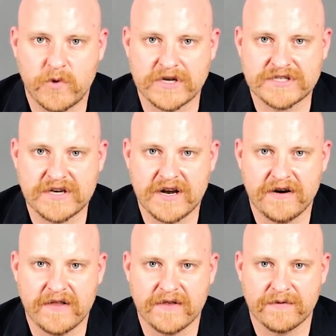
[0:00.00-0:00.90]
questionnaire
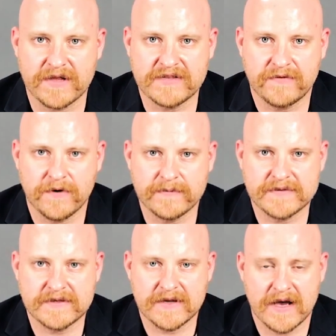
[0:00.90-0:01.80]
and the release
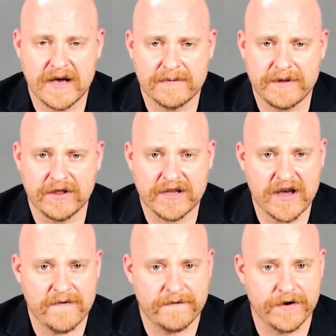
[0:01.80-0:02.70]
forms. Be looking
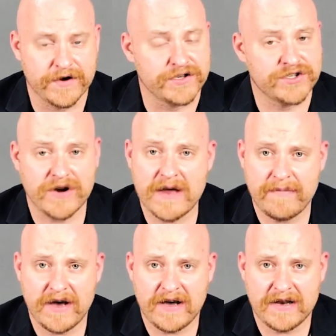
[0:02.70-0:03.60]
out for your
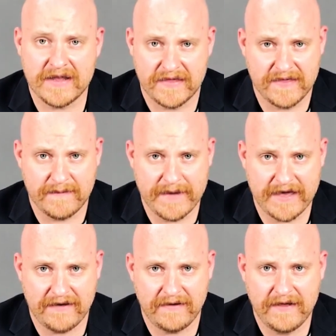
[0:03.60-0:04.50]
tripod in the
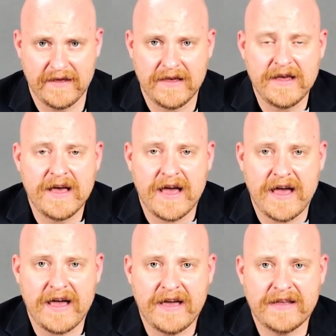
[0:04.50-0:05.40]
mail.
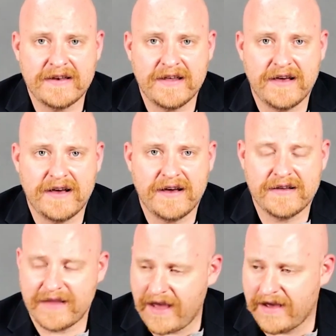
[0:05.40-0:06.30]
And
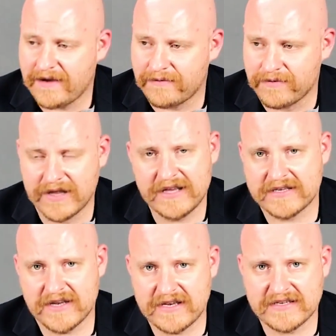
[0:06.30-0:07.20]
yeah, really
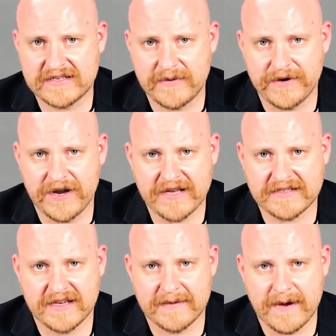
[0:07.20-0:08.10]
excited to see what you guys
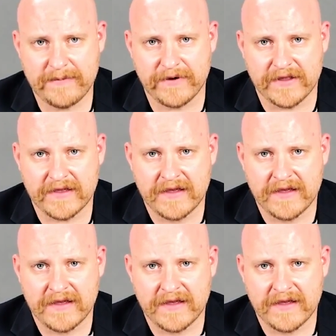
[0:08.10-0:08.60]
can come up with.